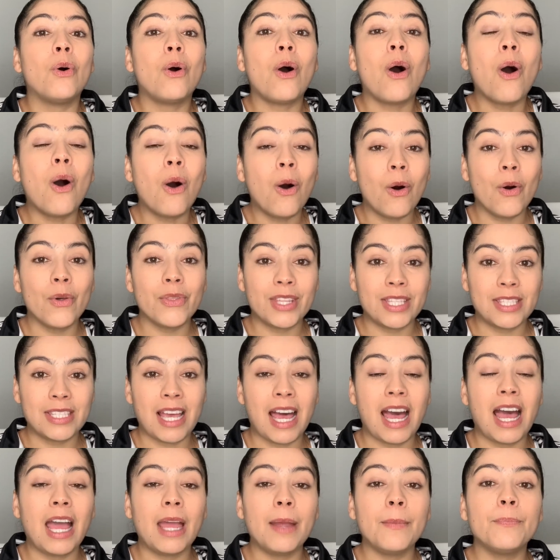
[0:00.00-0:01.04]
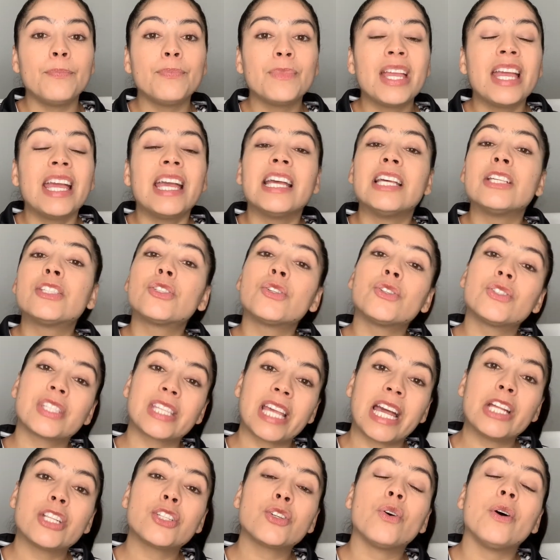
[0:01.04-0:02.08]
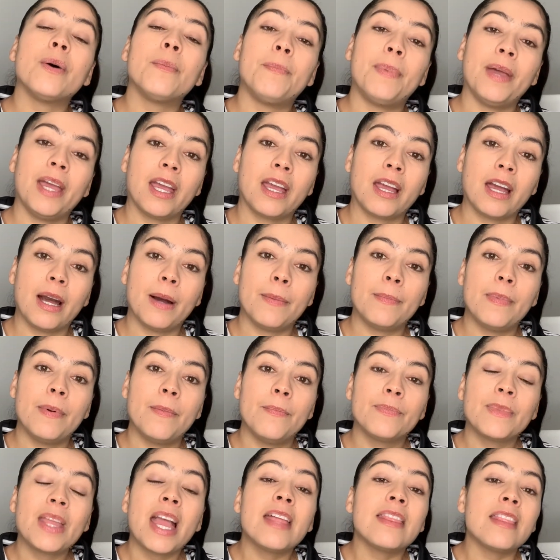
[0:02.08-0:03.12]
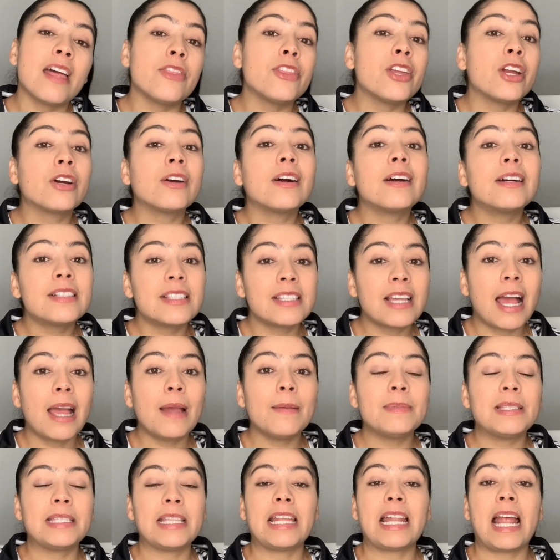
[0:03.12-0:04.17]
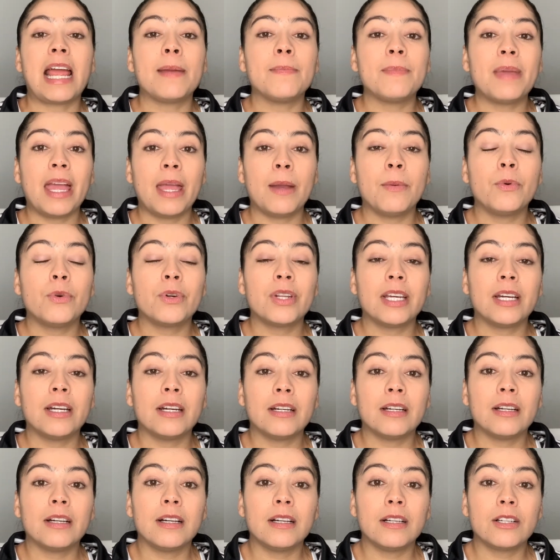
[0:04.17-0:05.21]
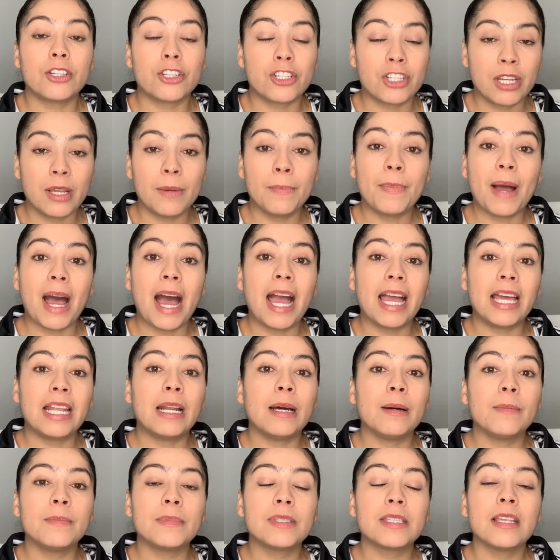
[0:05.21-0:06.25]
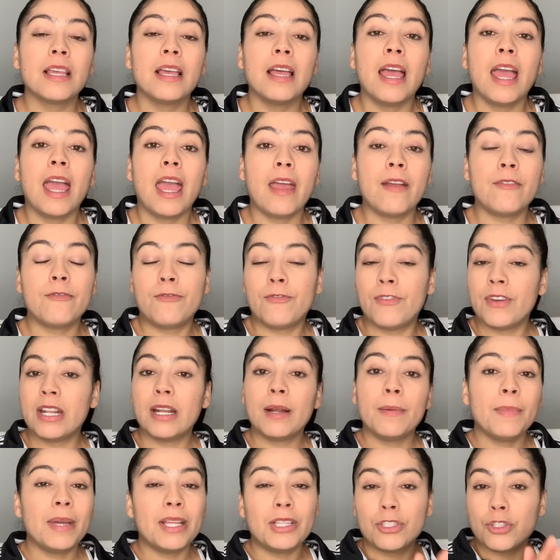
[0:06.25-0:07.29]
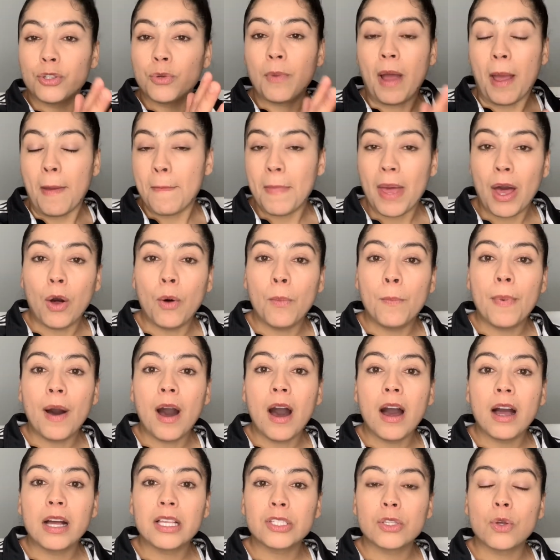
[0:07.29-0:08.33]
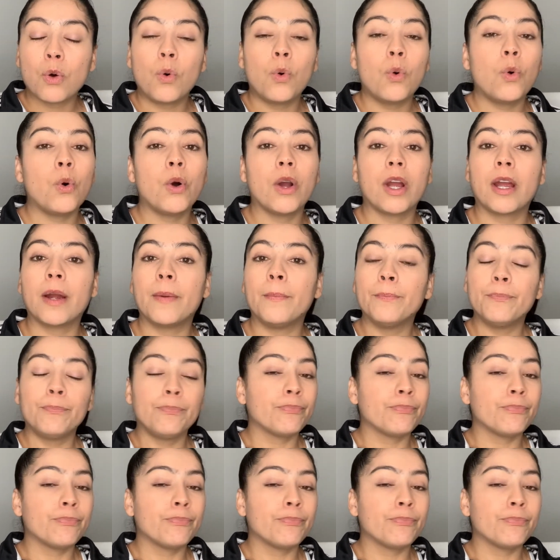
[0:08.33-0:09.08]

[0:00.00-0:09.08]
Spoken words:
all the time, is to schedule a pickup. Now there are times that I'm able to ship items and fit up into my mailbox, or